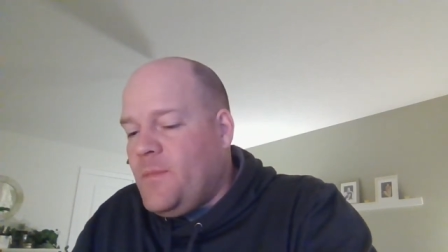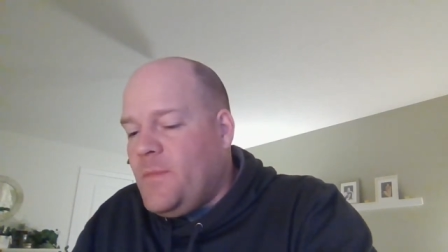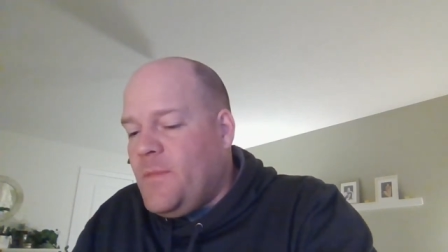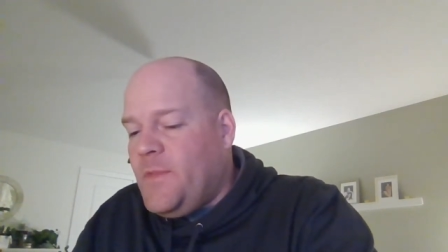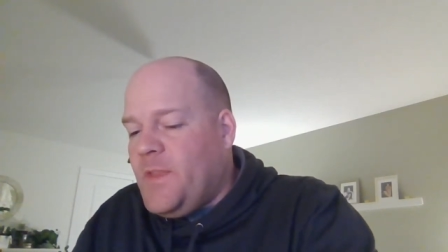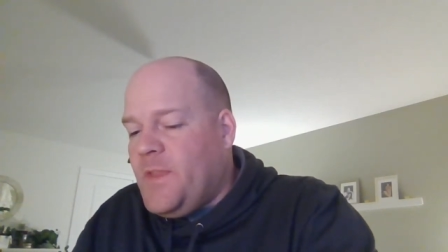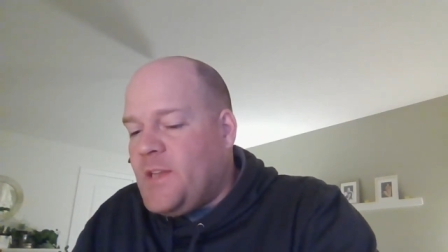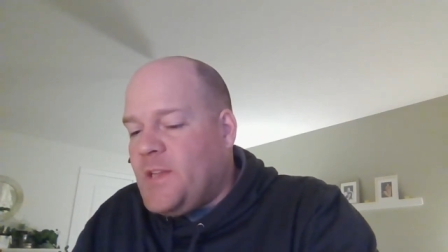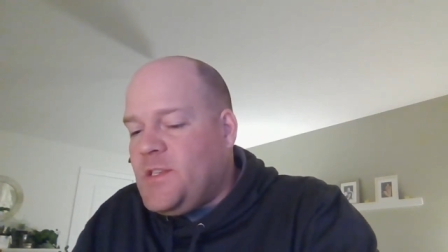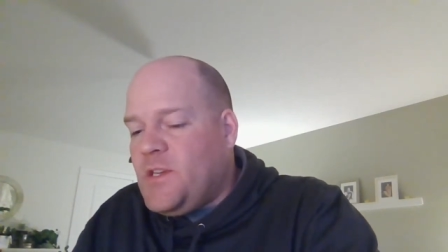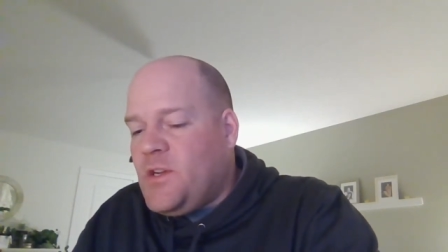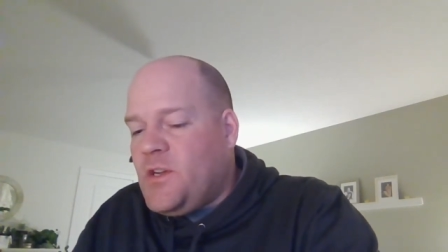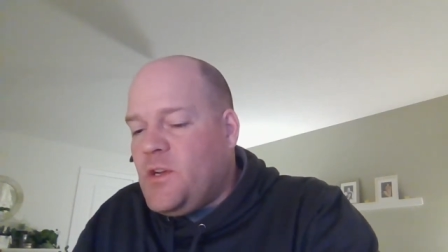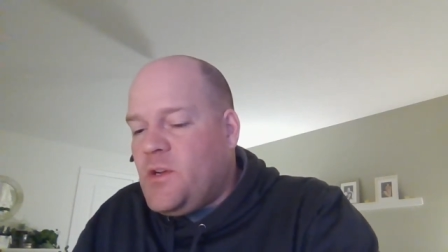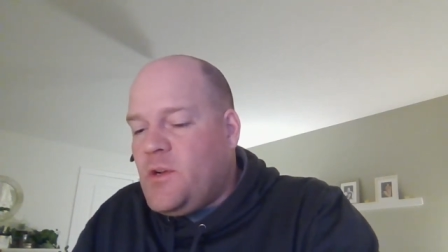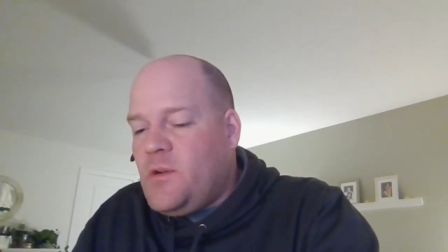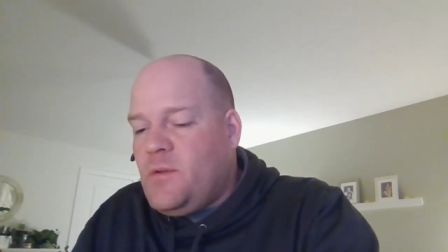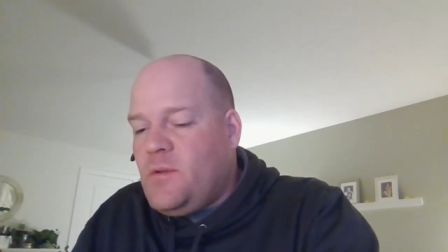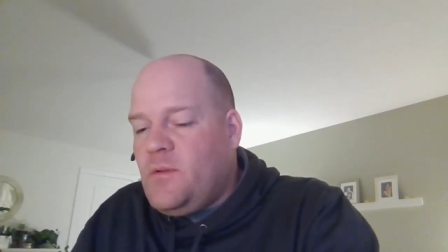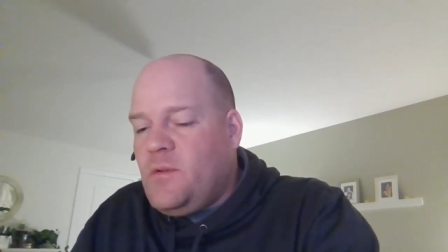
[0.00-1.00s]
That's a
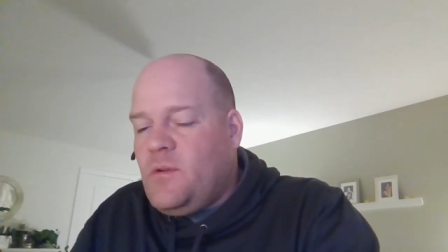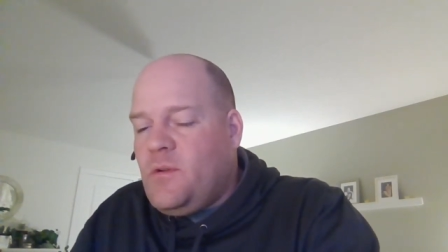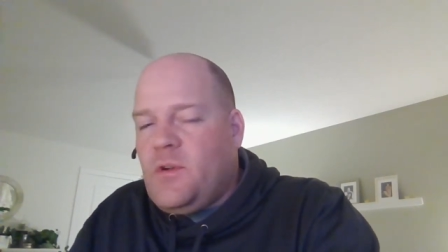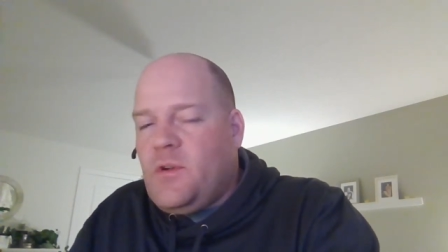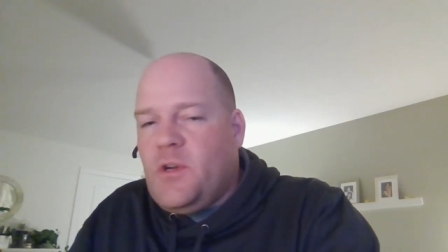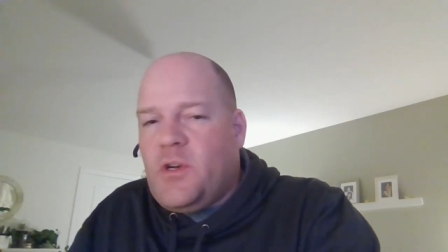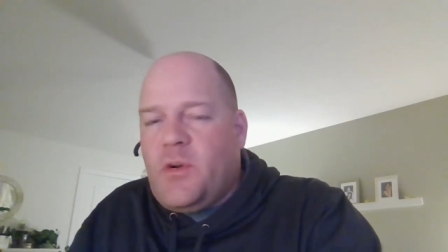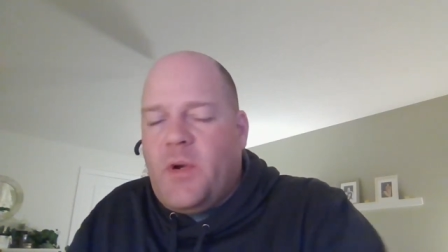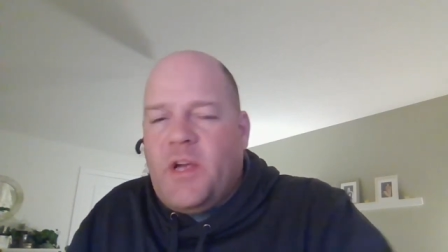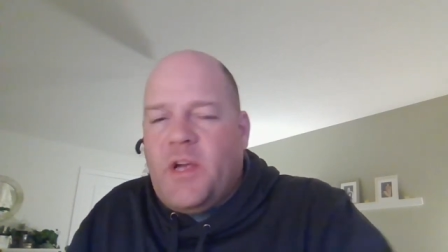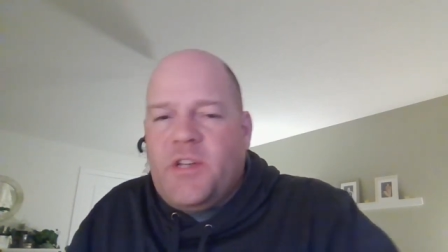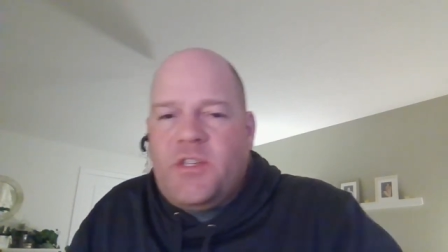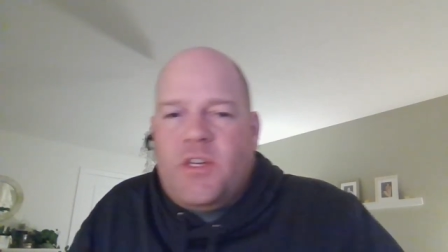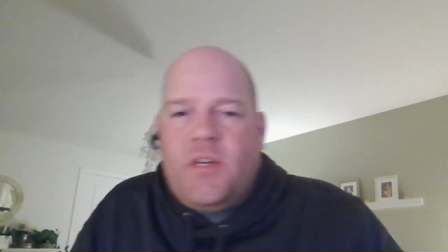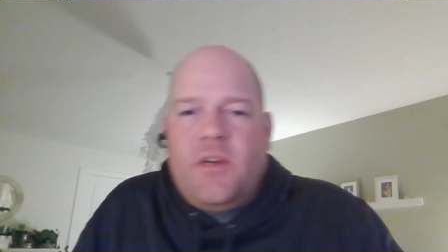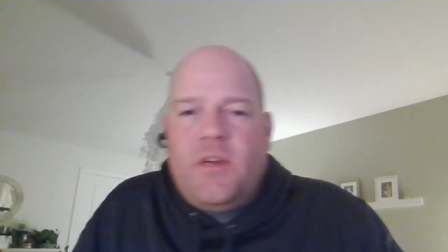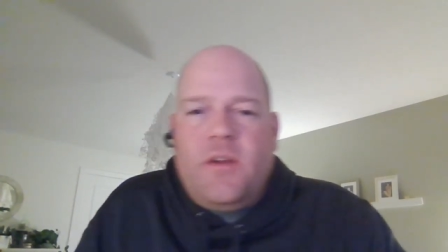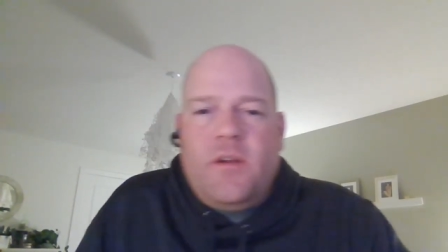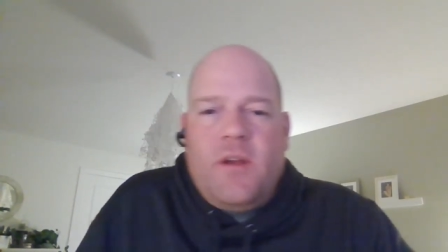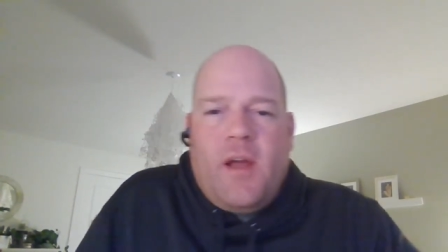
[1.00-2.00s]
good
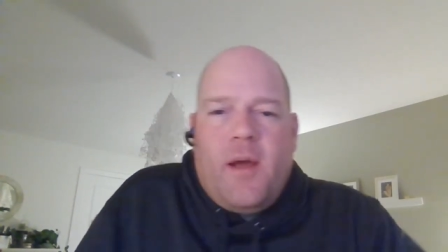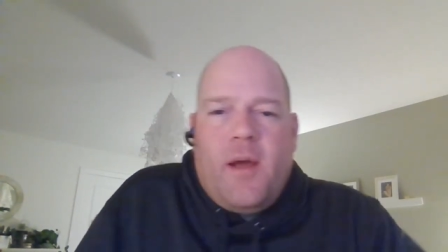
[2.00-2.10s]
question.